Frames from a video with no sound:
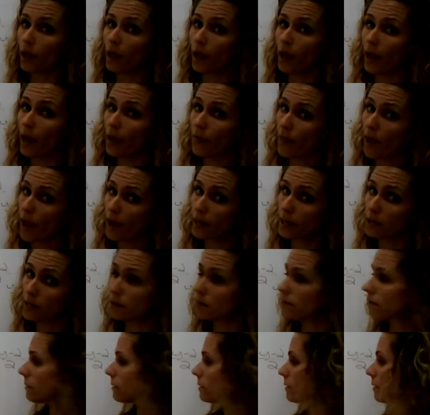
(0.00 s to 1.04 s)
and that
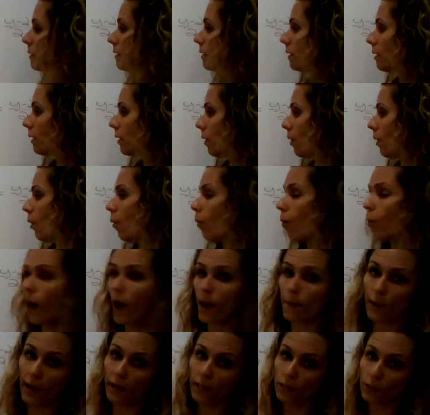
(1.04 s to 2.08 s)
is y
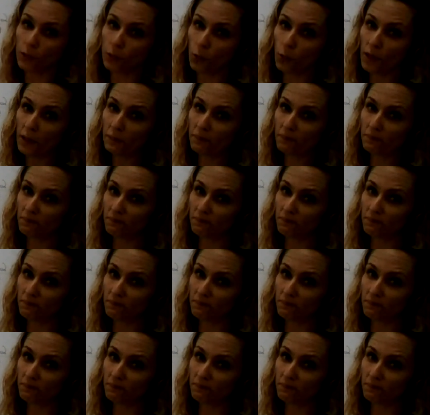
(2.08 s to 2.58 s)
minus 1.